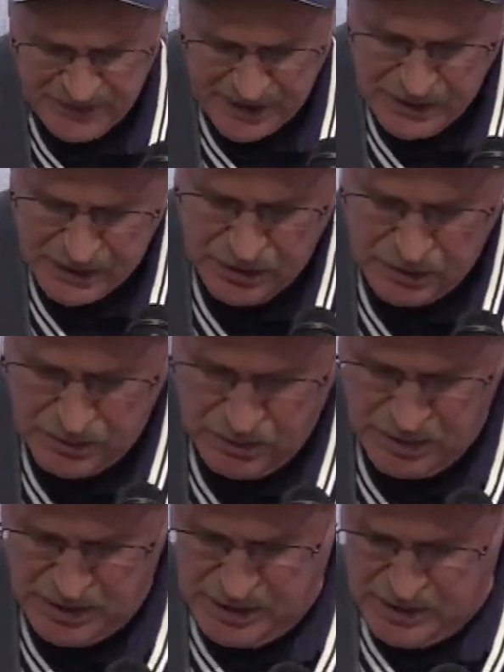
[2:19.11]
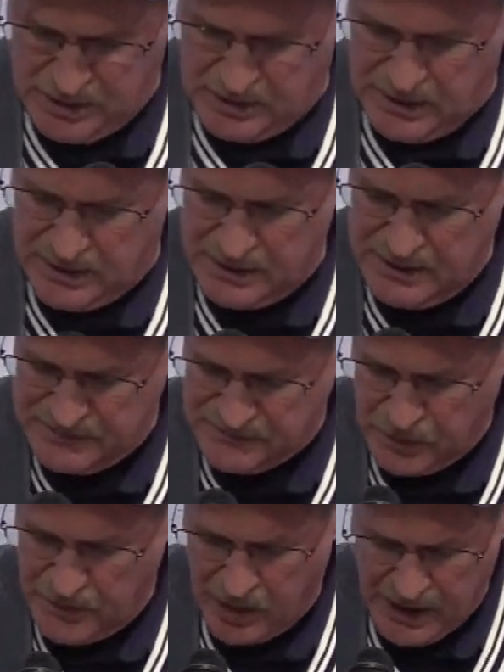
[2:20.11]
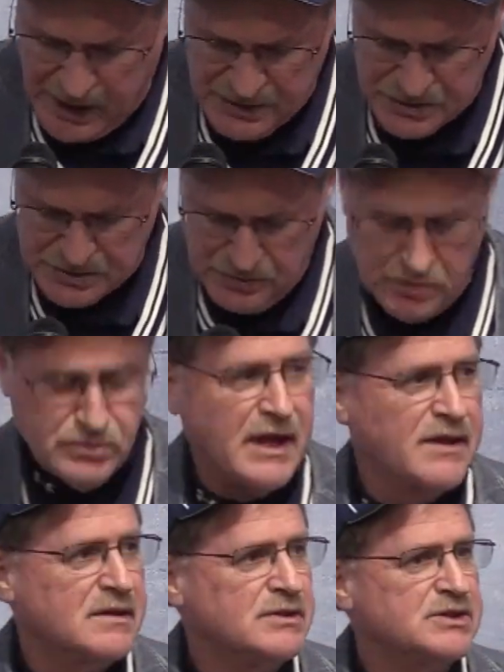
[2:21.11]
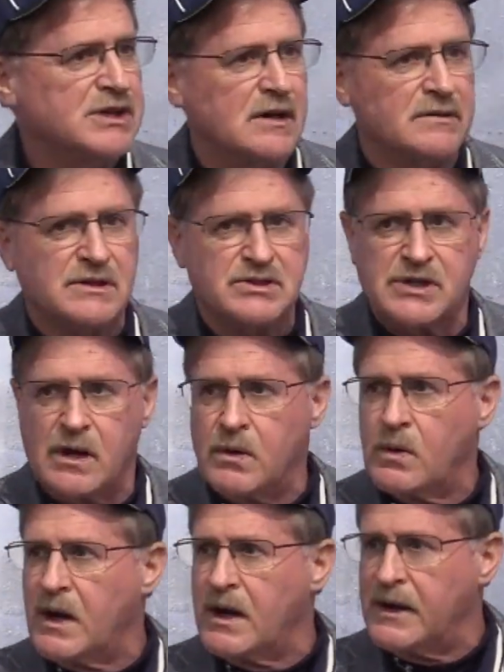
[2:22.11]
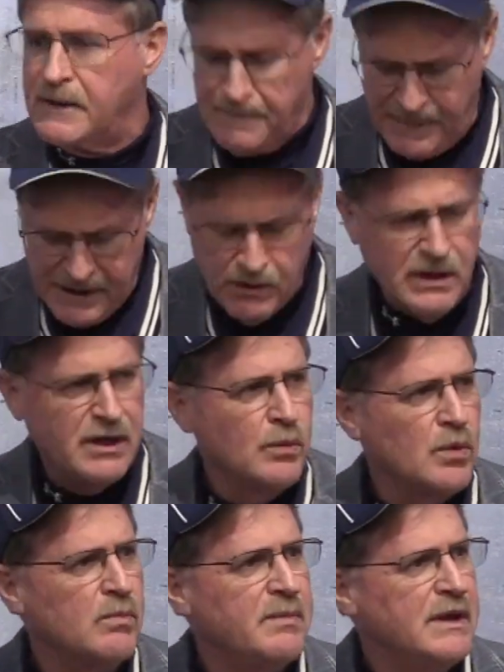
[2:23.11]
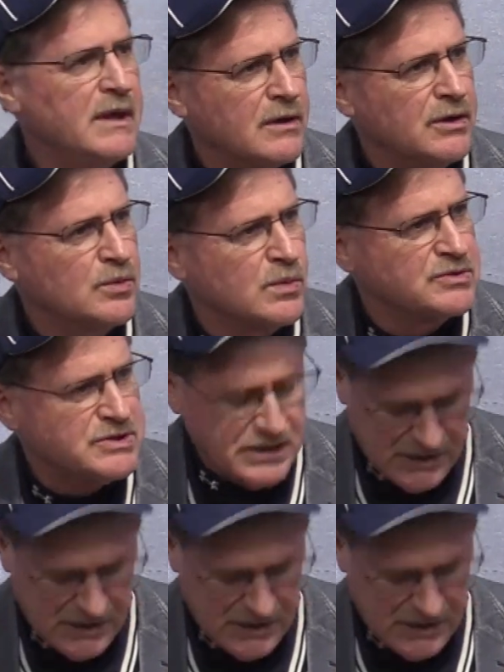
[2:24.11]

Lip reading: thank you." And he's from our head of school, Nathan Sheldon. So he will be here. You will see